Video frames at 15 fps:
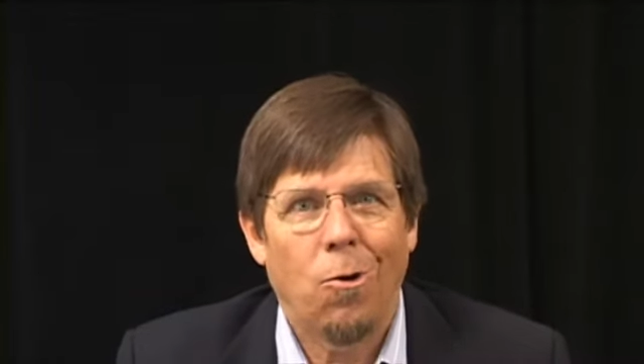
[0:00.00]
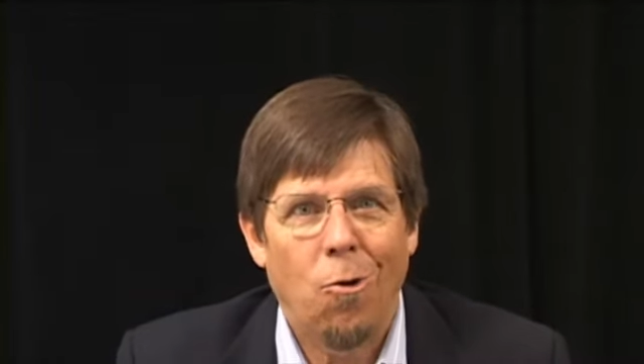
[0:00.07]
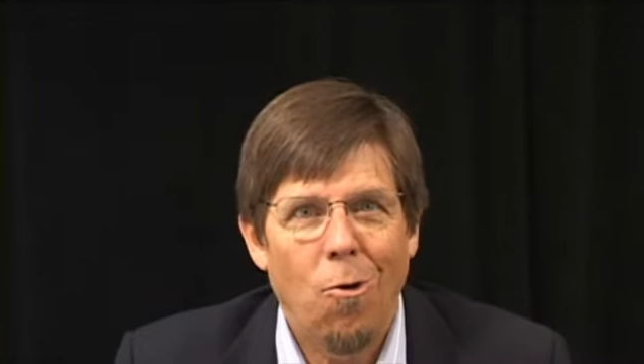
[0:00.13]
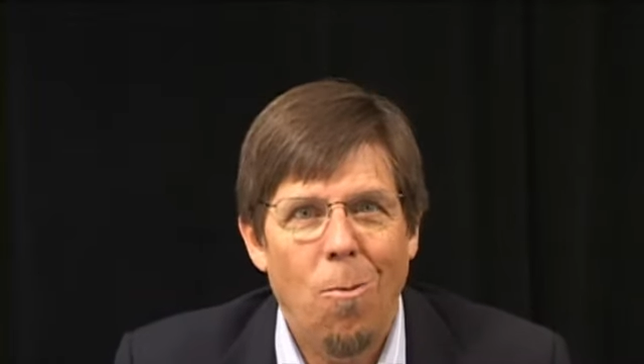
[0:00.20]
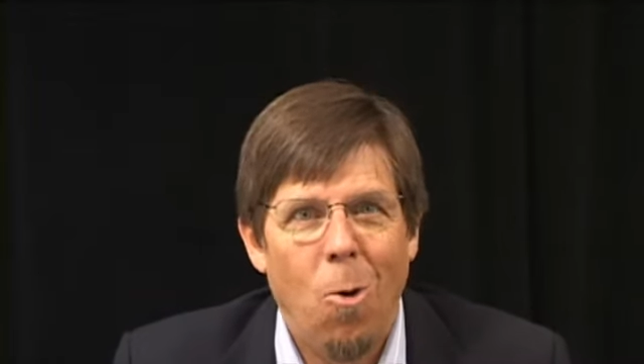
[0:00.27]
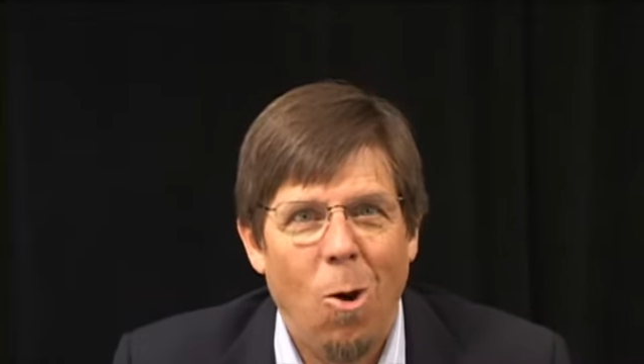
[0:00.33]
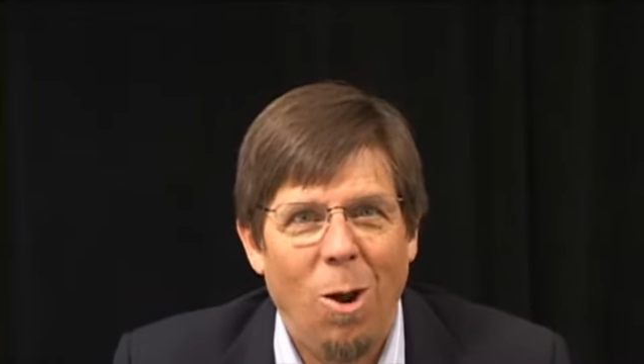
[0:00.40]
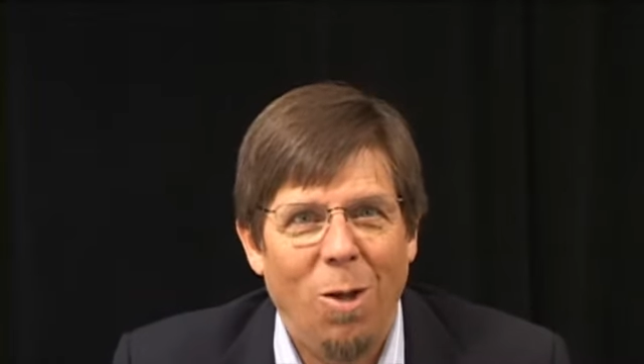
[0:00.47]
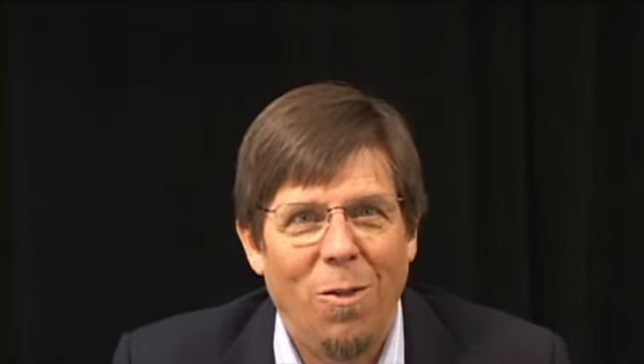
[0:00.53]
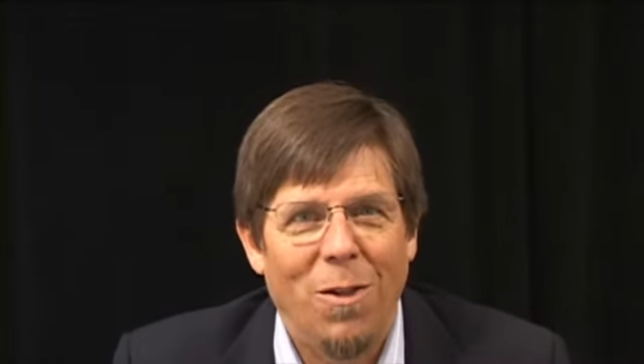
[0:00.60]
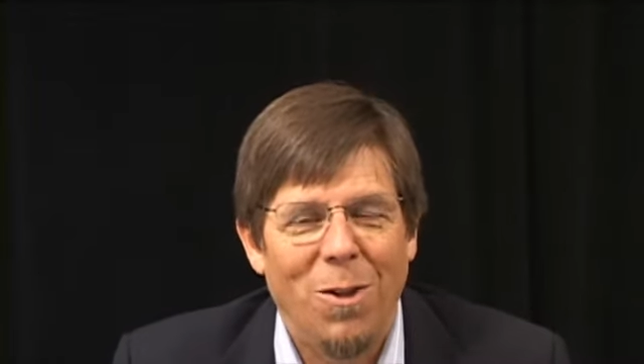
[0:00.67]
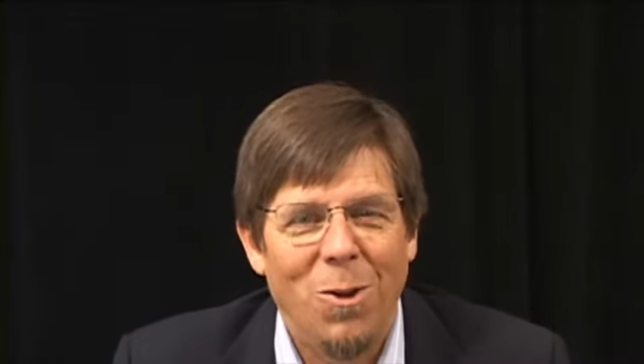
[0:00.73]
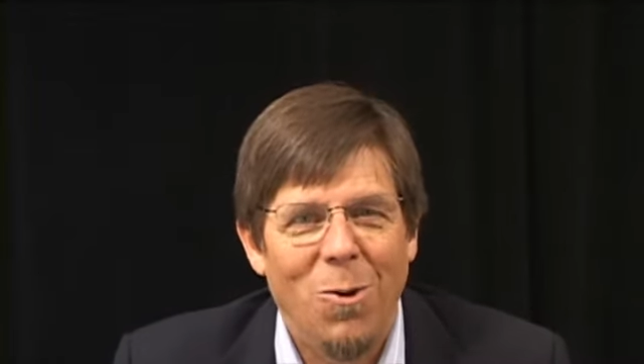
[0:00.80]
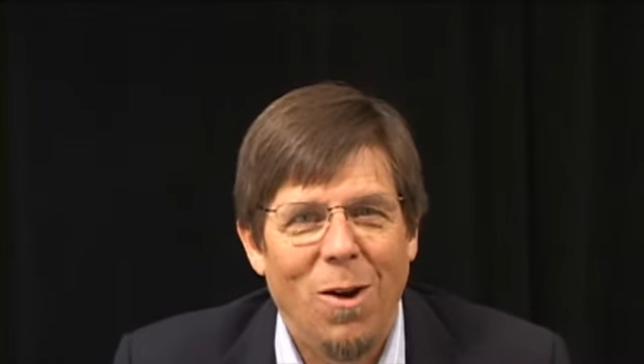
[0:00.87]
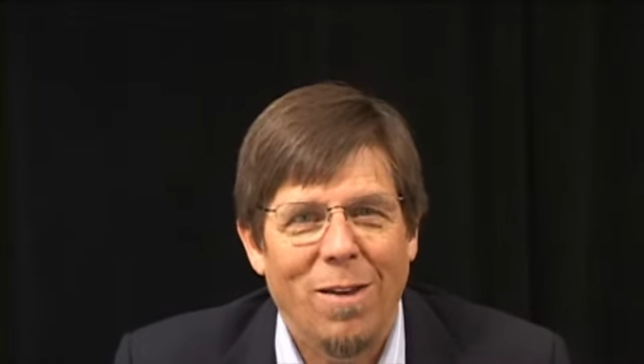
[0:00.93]
turmoil in
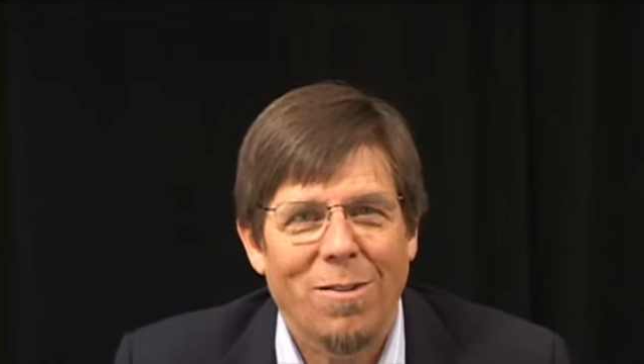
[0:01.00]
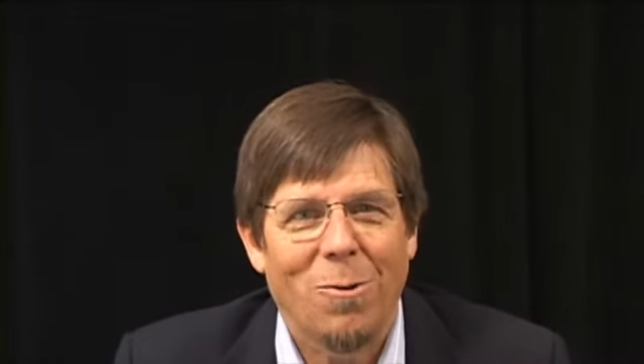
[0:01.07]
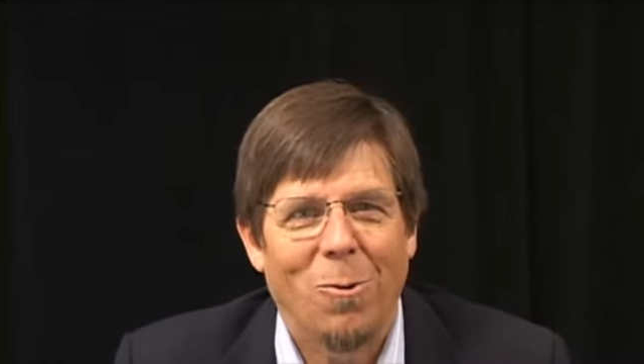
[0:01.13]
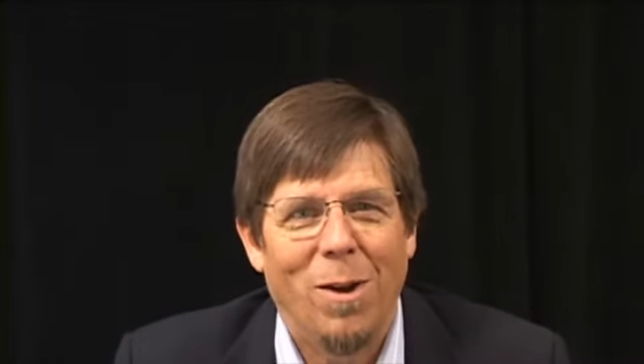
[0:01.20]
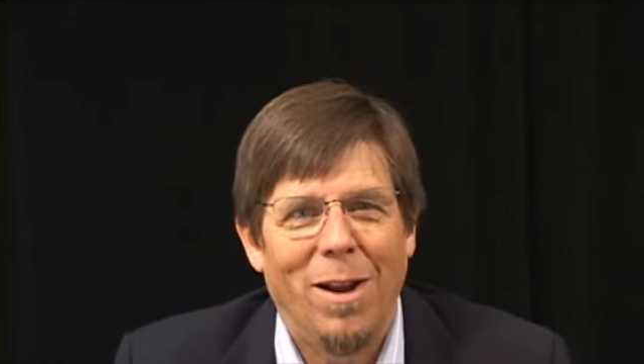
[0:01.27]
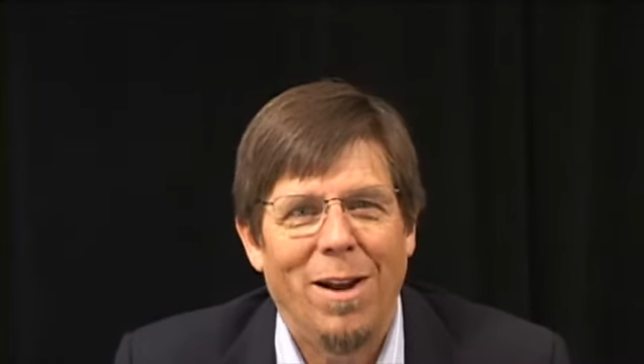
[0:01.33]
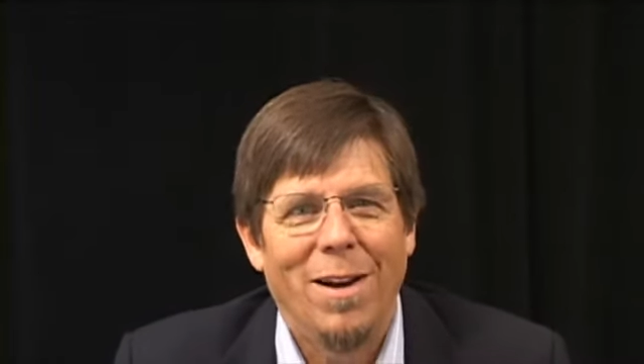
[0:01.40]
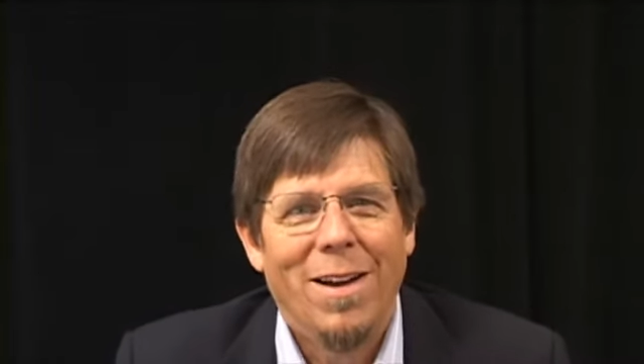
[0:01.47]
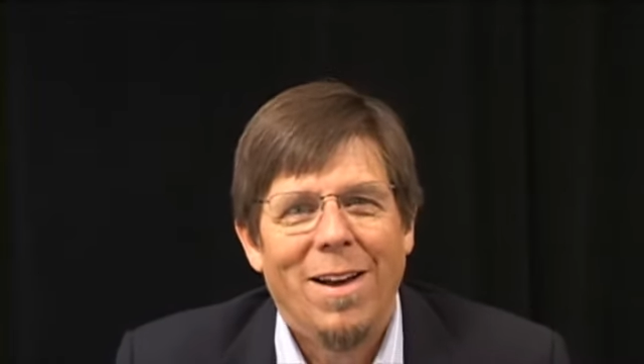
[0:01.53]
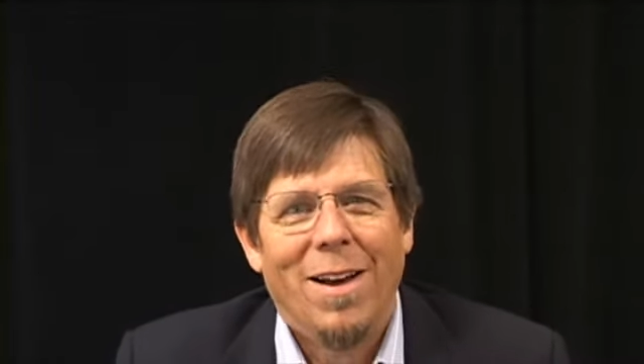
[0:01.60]
the U.S. arena.